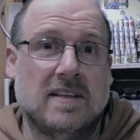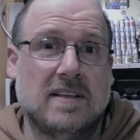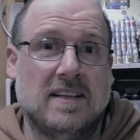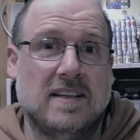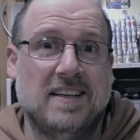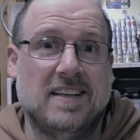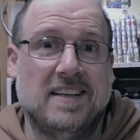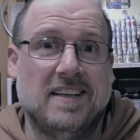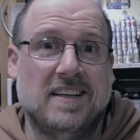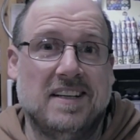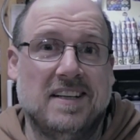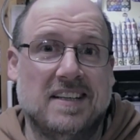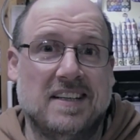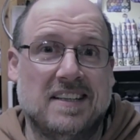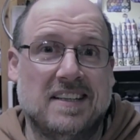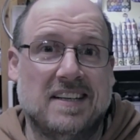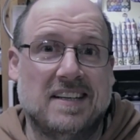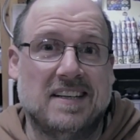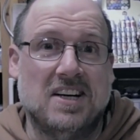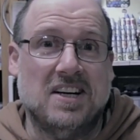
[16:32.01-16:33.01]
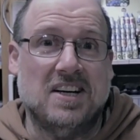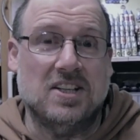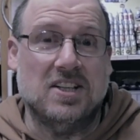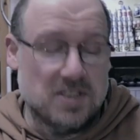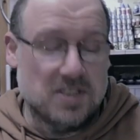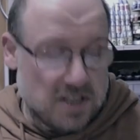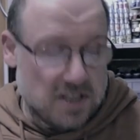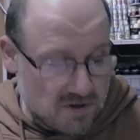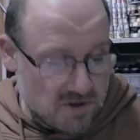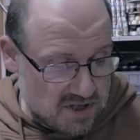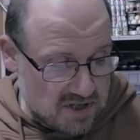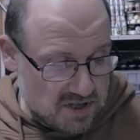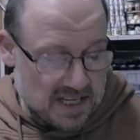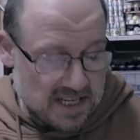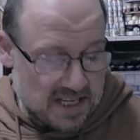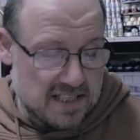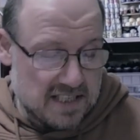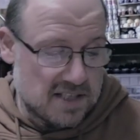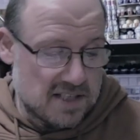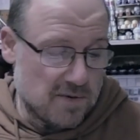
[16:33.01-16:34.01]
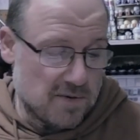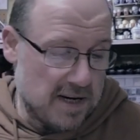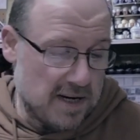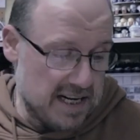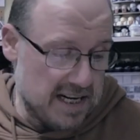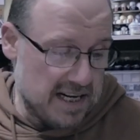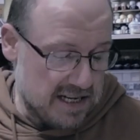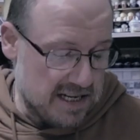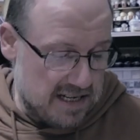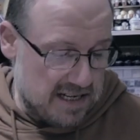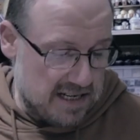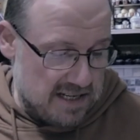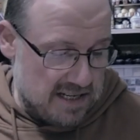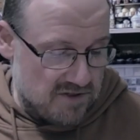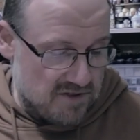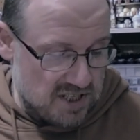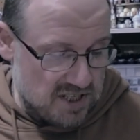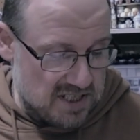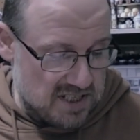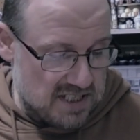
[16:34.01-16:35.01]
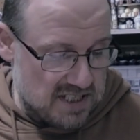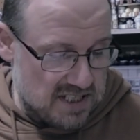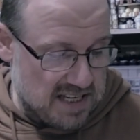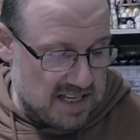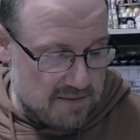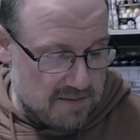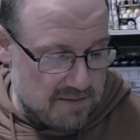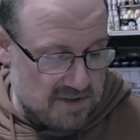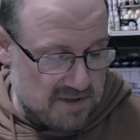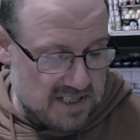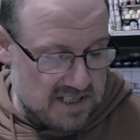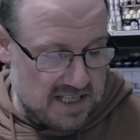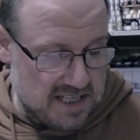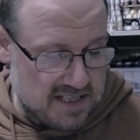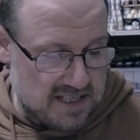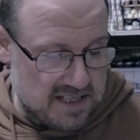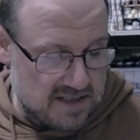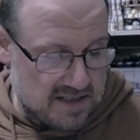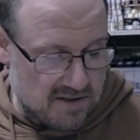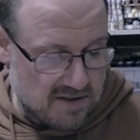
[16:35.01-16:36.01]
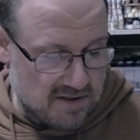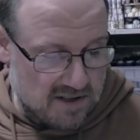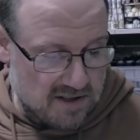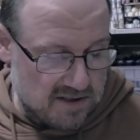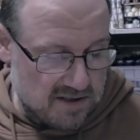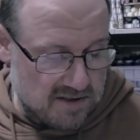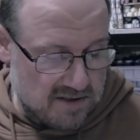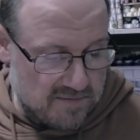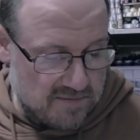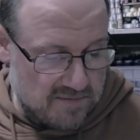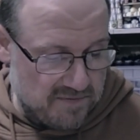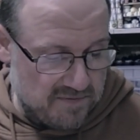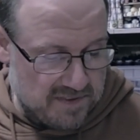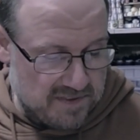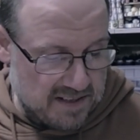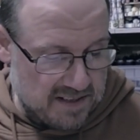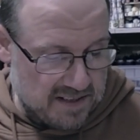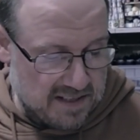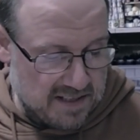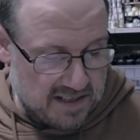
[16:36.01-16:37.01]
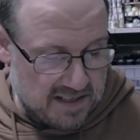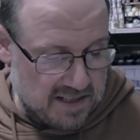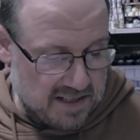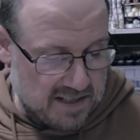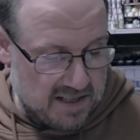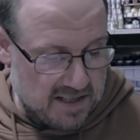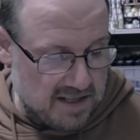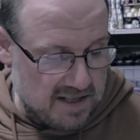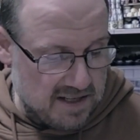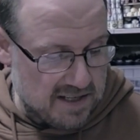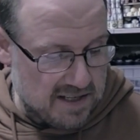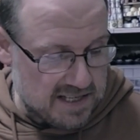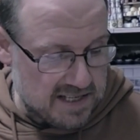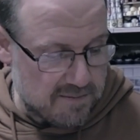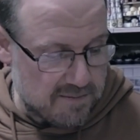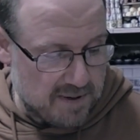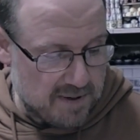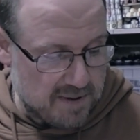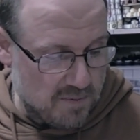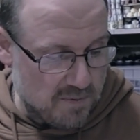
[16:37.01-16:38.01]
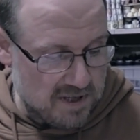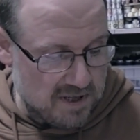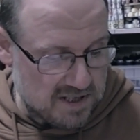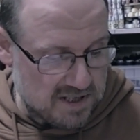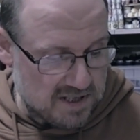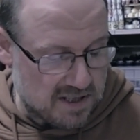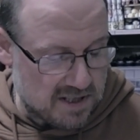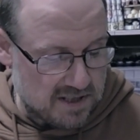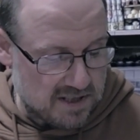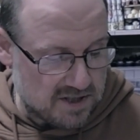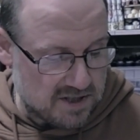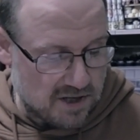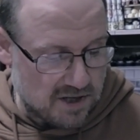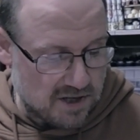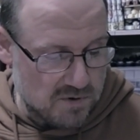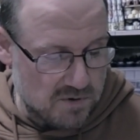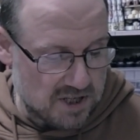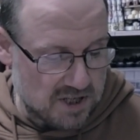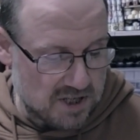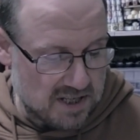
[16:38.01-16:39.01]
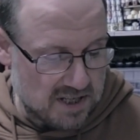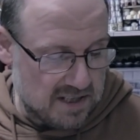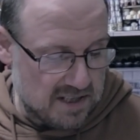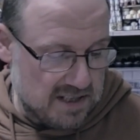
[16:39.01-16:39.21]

uh, guard who sent us away just the same as this uh, is this soldier